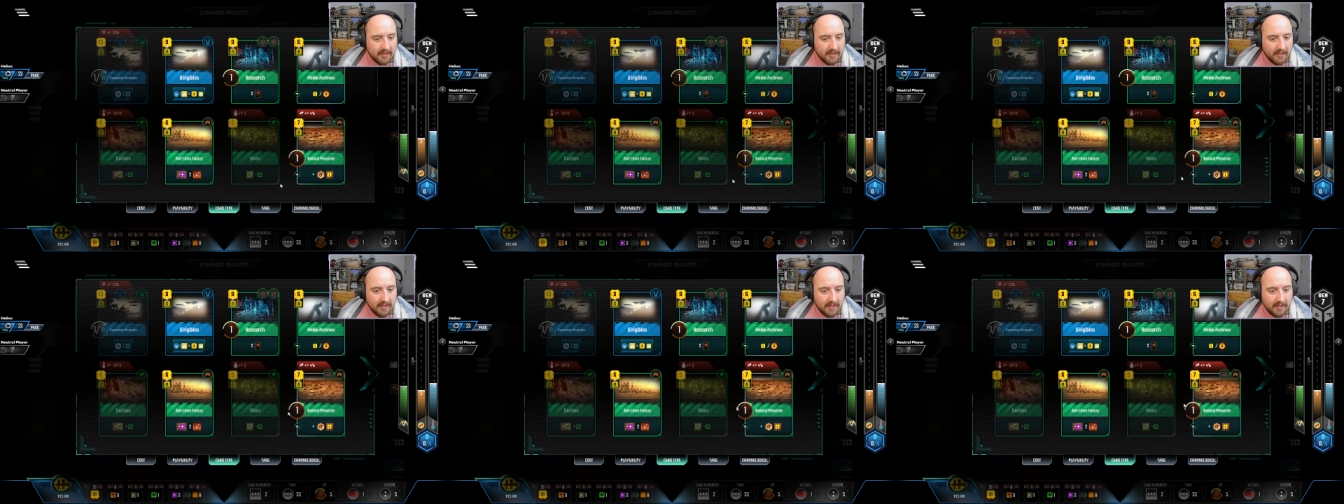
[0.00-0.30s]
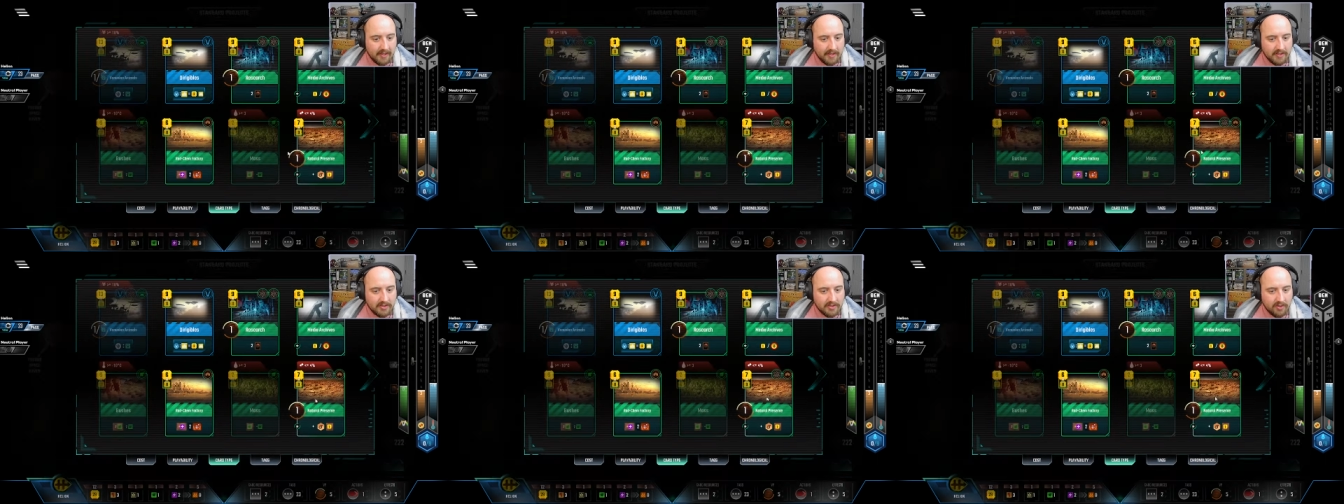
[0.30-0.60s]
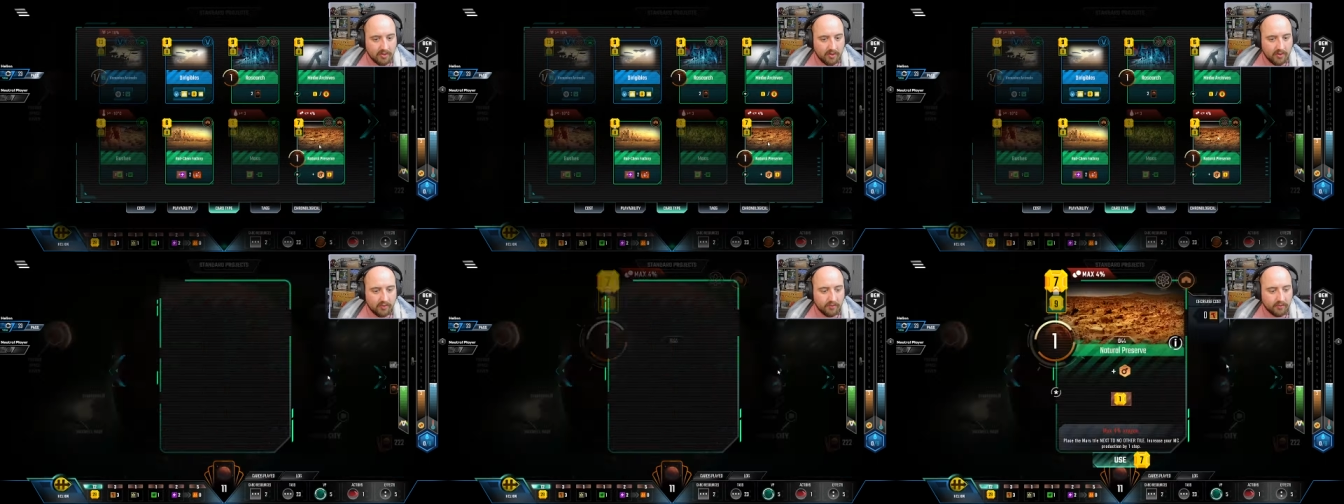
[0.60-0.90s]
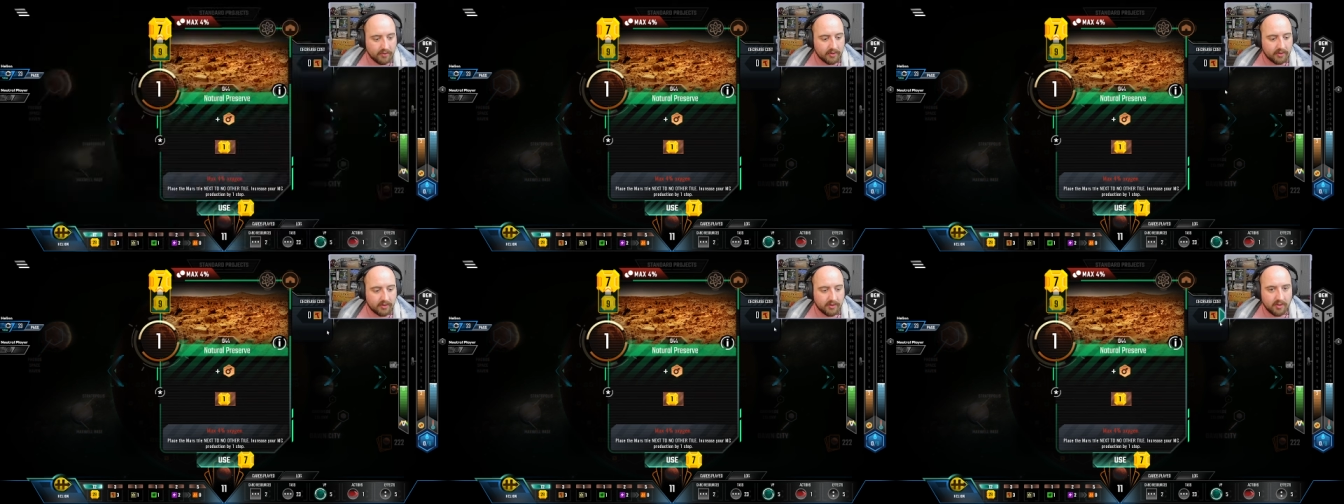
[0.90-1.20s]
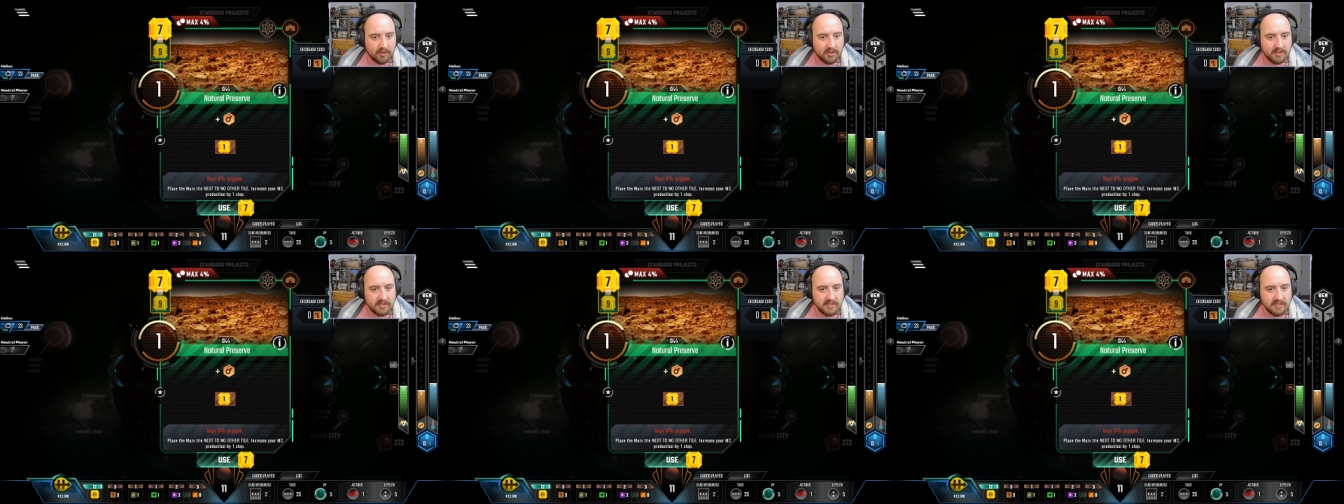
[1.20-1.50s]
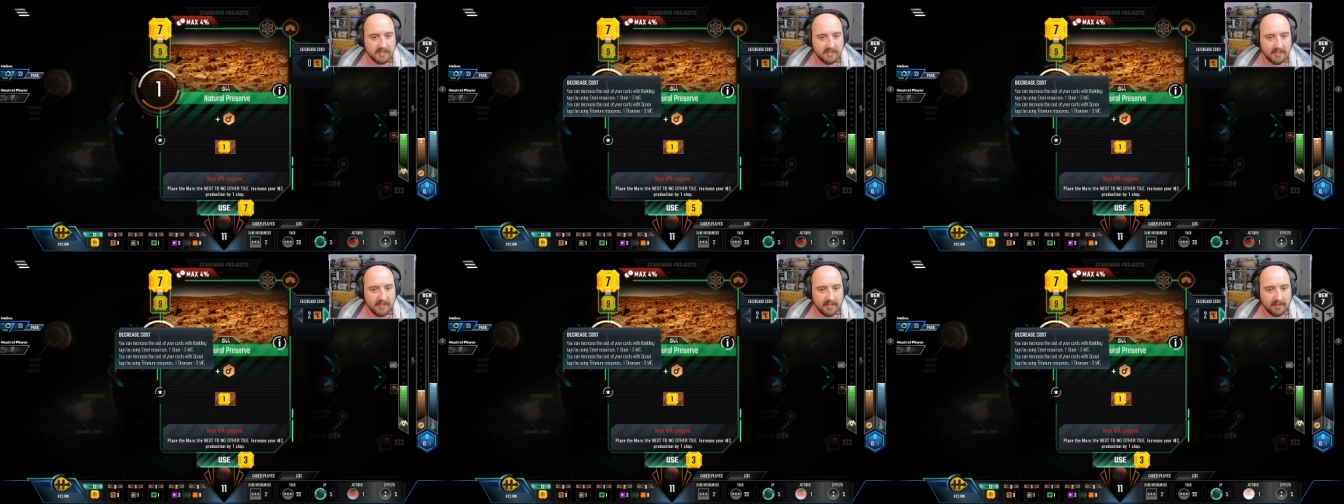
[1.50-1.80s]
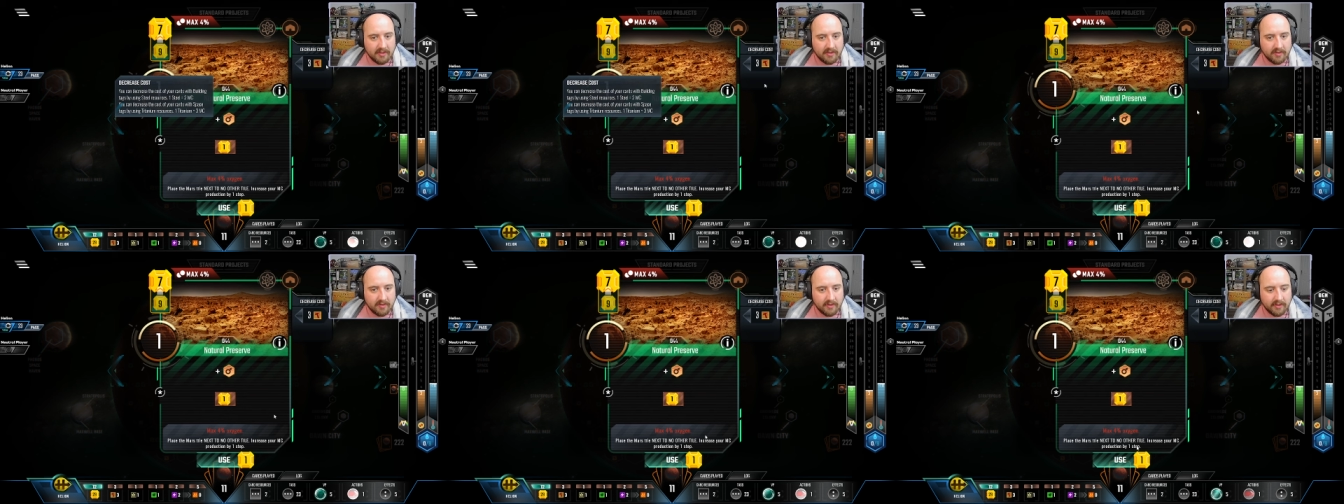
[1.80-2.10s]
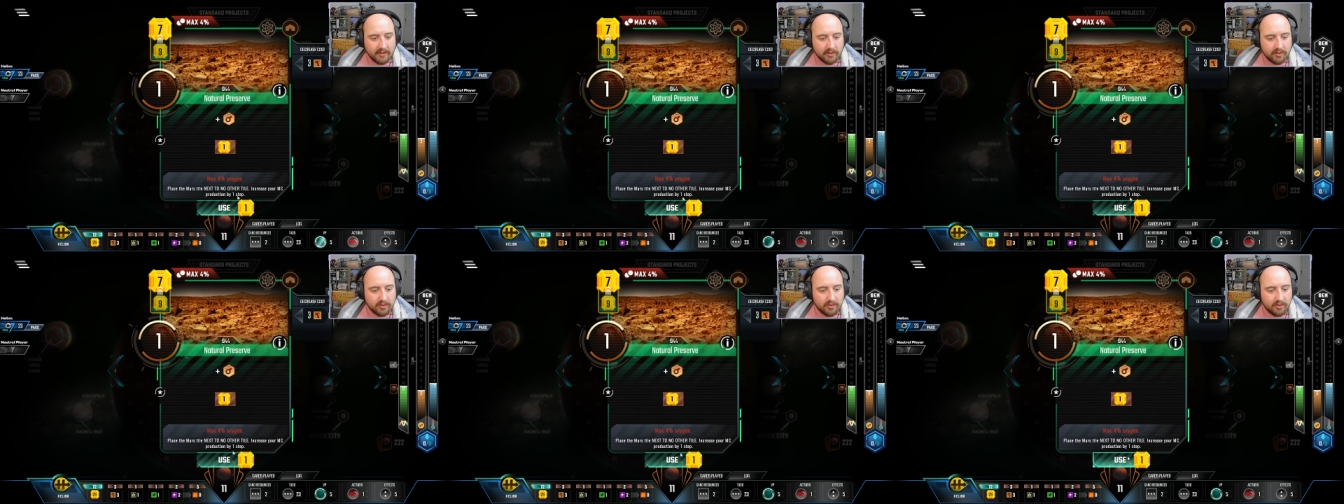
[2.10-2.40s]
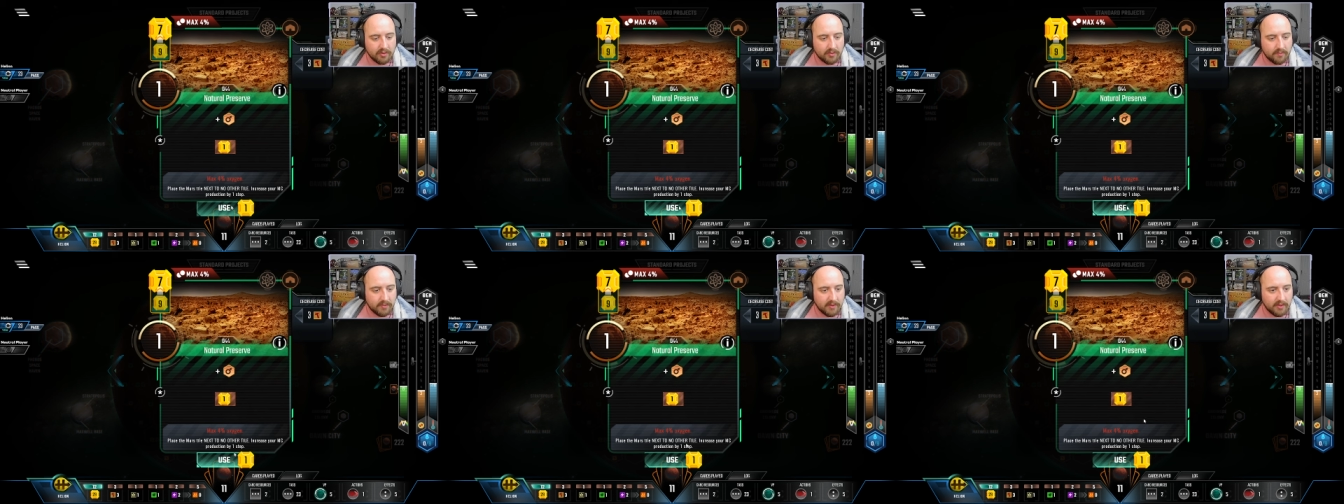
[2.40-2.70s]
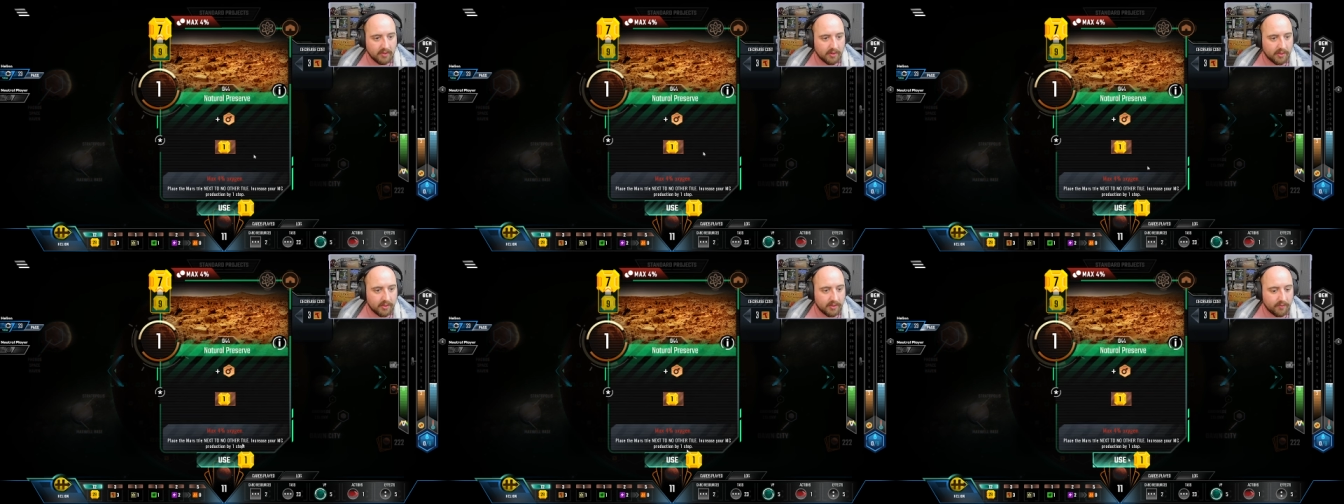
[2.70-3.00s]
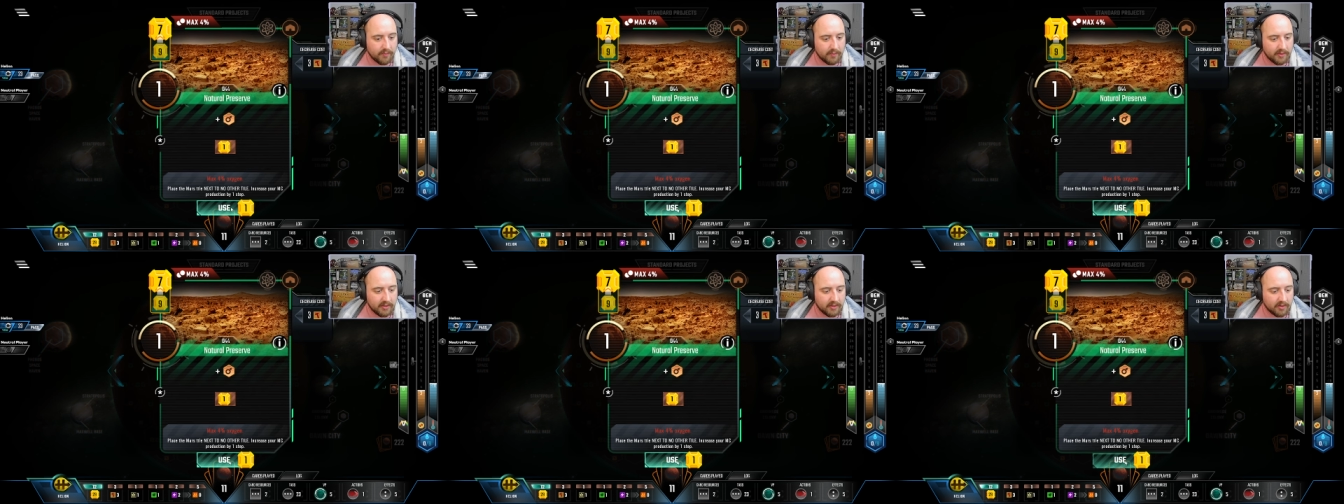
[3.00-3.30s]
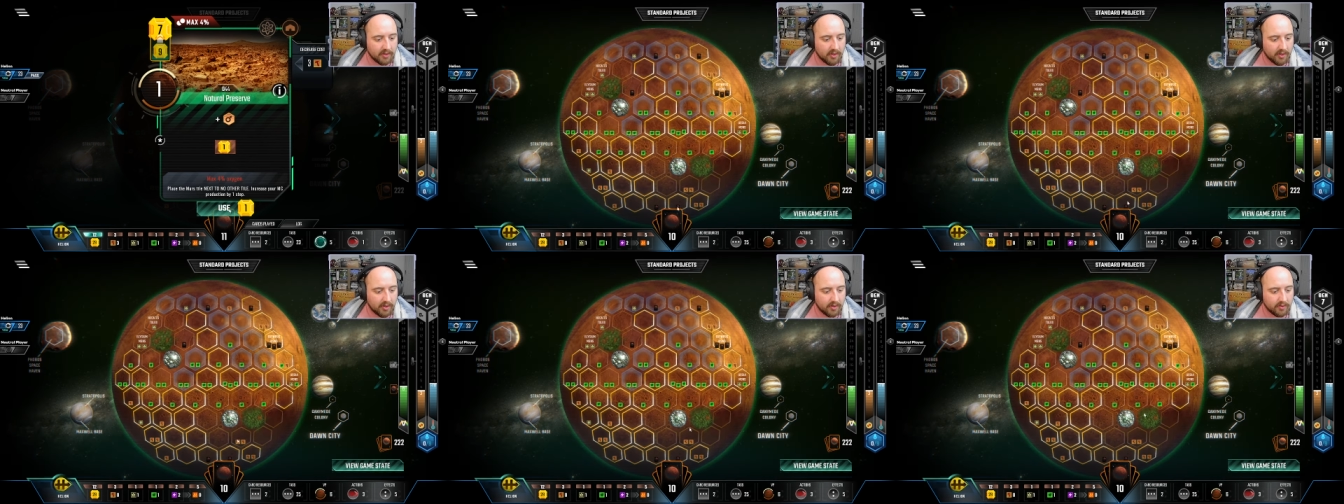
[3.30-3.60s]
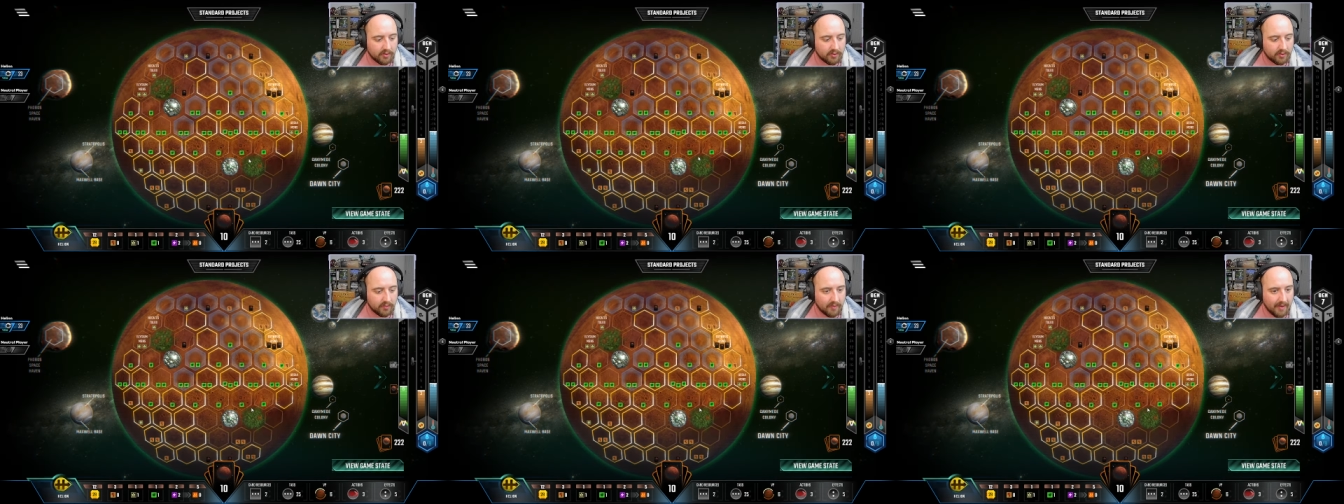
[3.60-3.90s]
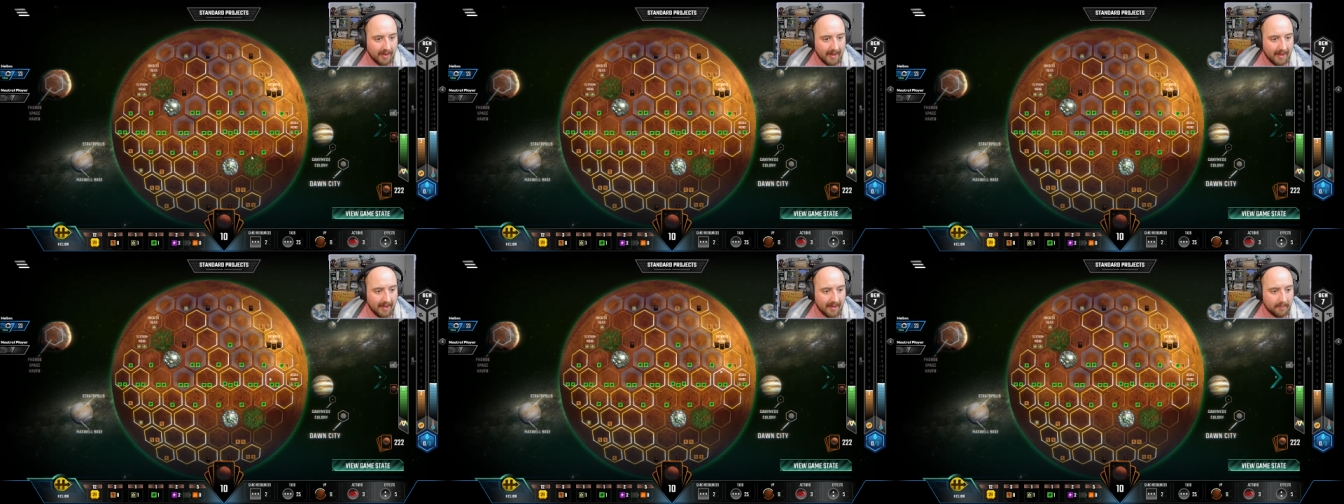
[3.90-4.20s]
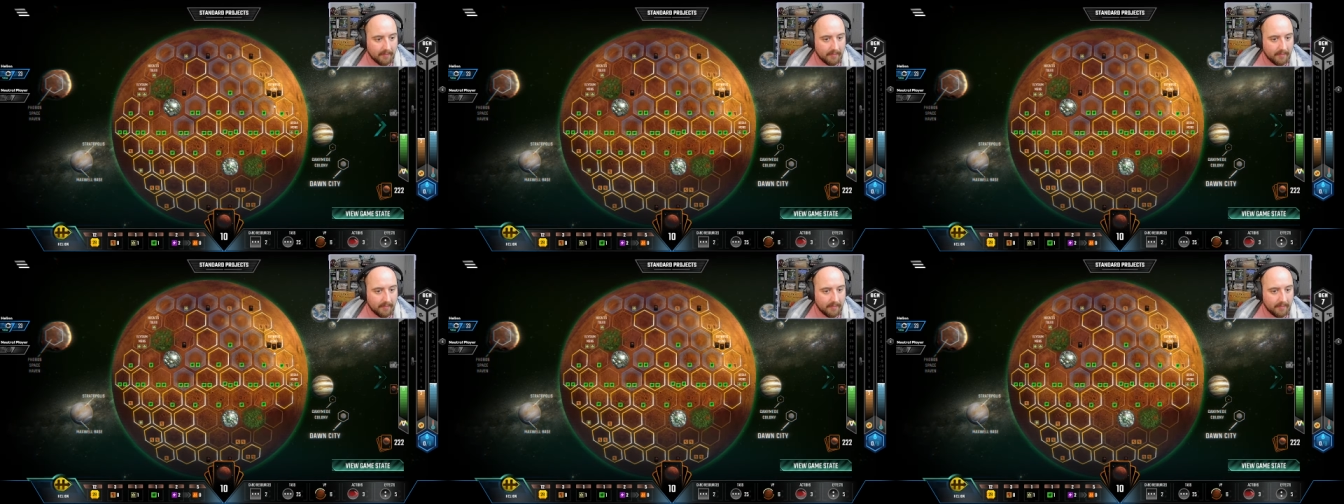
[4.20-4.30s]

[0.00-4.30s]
It's not only a card cycle, it could be a three card grab.